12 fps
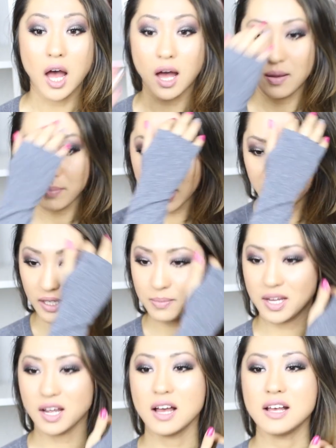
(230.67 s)
partly
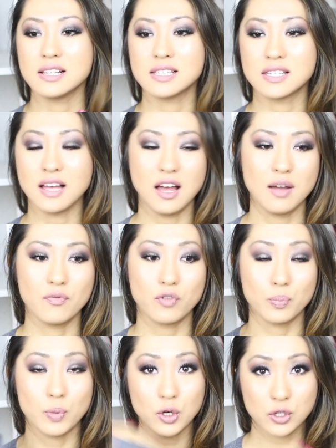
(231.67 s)
because
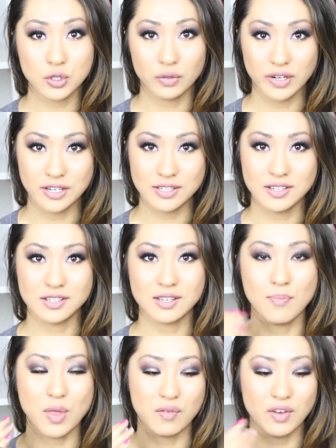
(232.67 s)
for personal reasons,
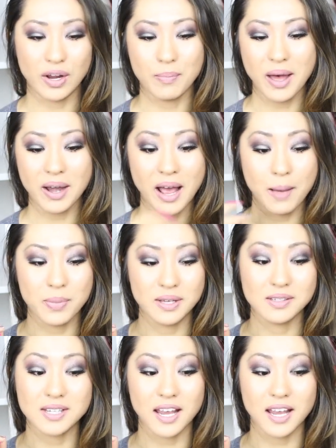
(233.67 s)
something very bad happened.